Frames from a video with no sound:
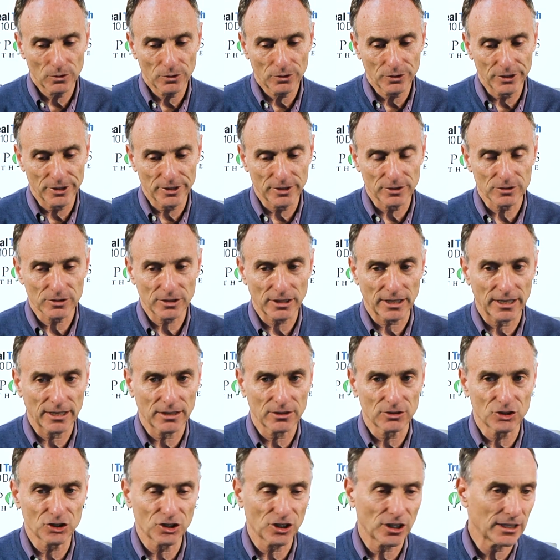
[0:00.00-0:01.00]
there's
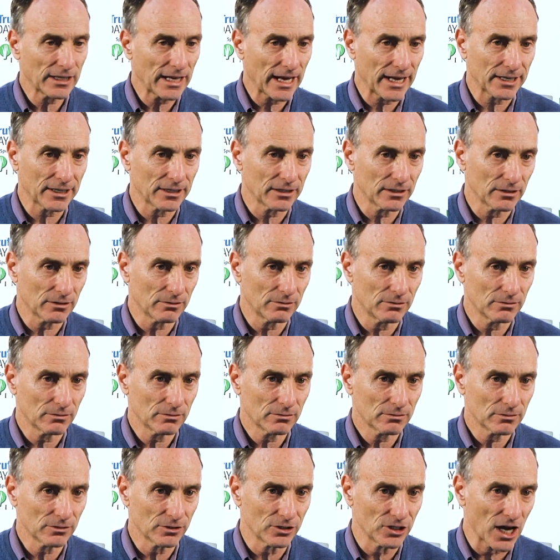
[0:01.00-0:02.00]
a gene-edited
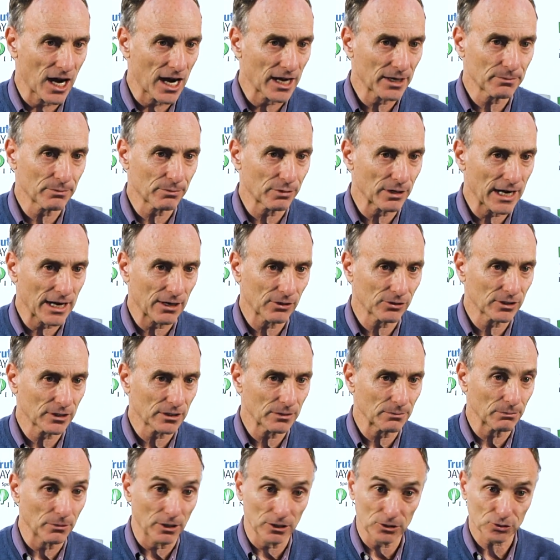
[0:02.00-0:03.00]

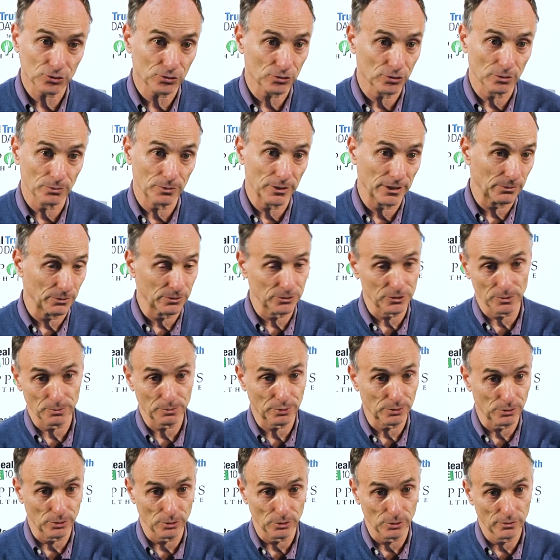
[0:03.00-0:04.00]
non-browning mushroom that was
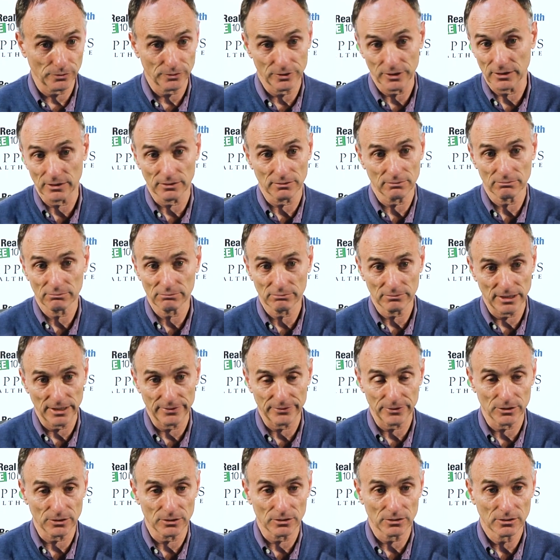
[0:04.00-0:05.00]
approved and
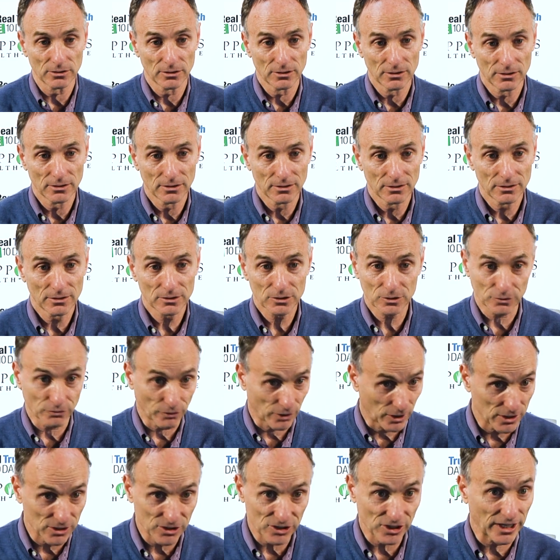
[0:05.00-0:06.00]
never, as
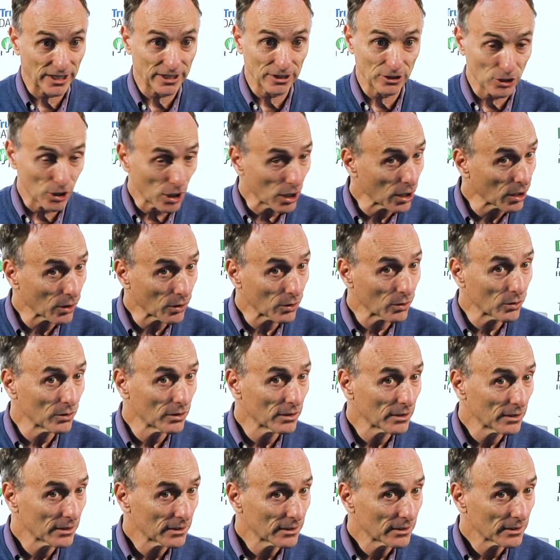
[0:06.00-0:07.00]
far as I know,
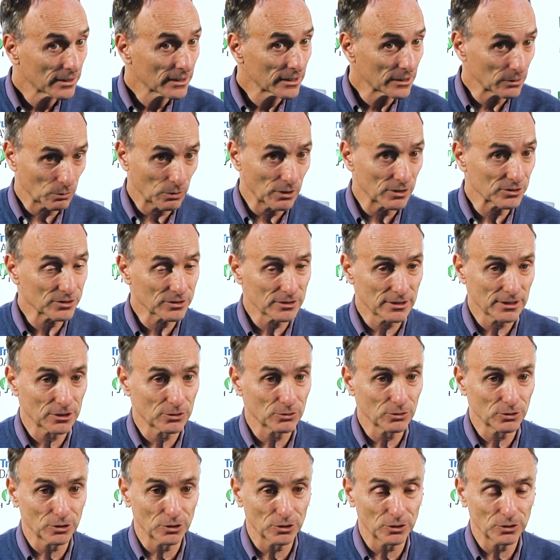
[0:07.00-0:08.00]
it wasn't
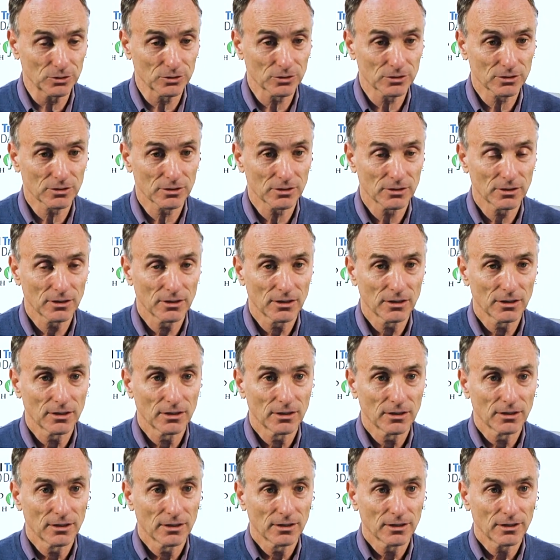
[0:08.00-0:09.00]
introduced.
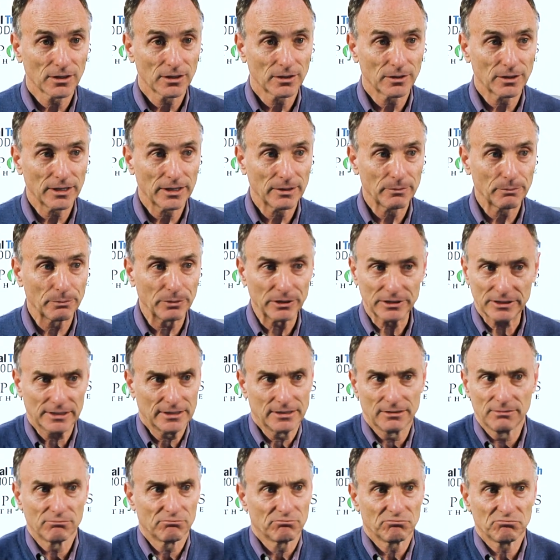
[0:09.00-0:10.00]
But
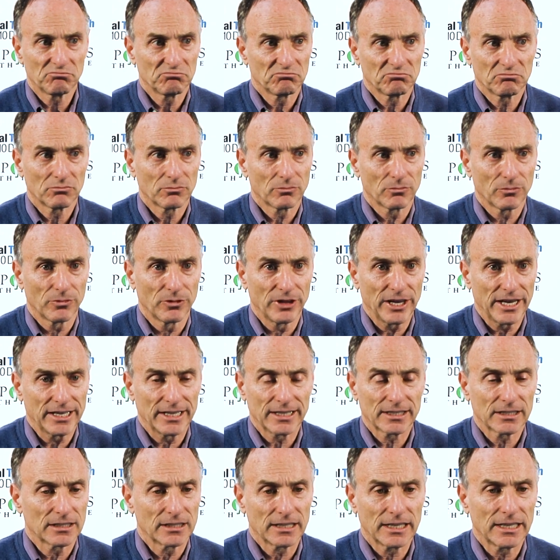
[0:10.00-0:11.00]
they
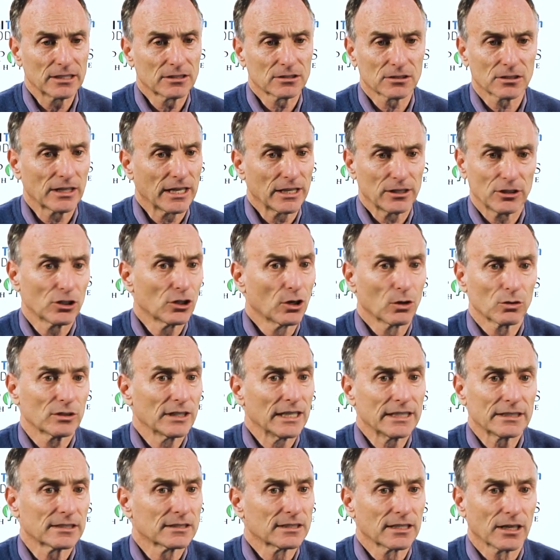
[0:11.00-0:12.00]
didn't need to, they, you don't
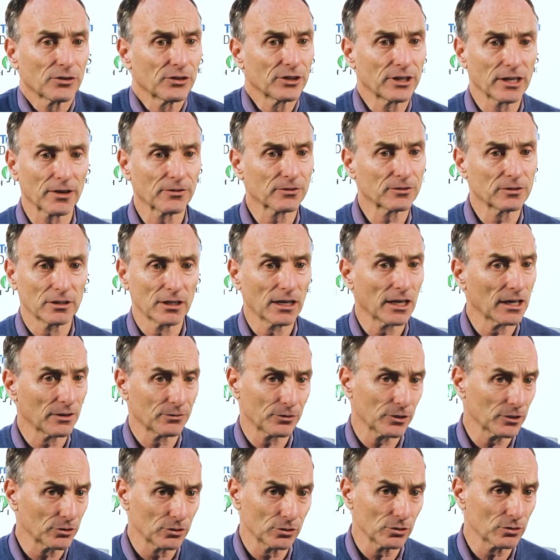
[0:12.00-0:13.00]
need to tell the F D A
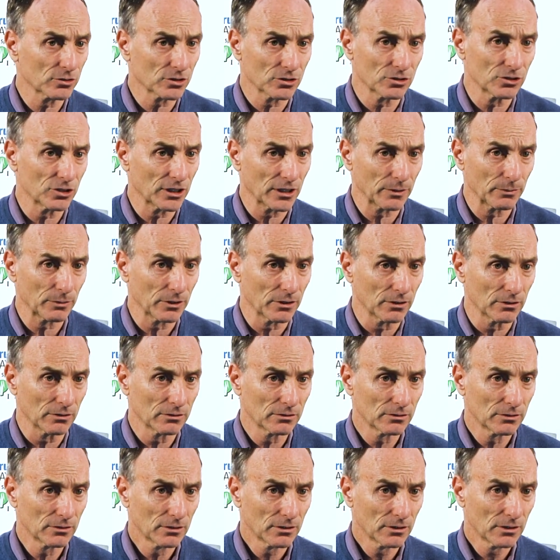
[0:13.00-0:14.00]
if you introduce a G M O.
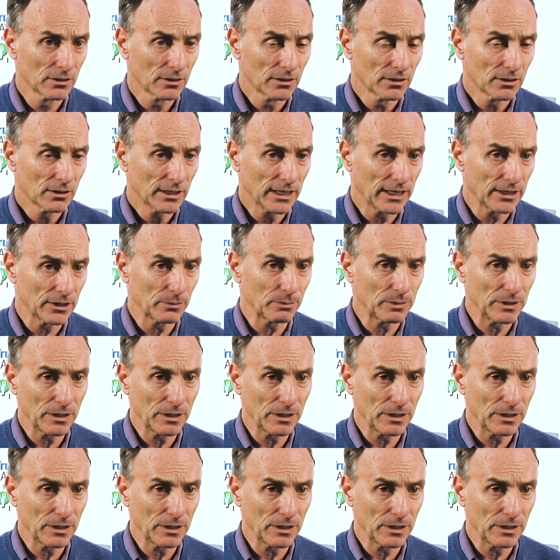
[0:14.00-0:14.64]
And the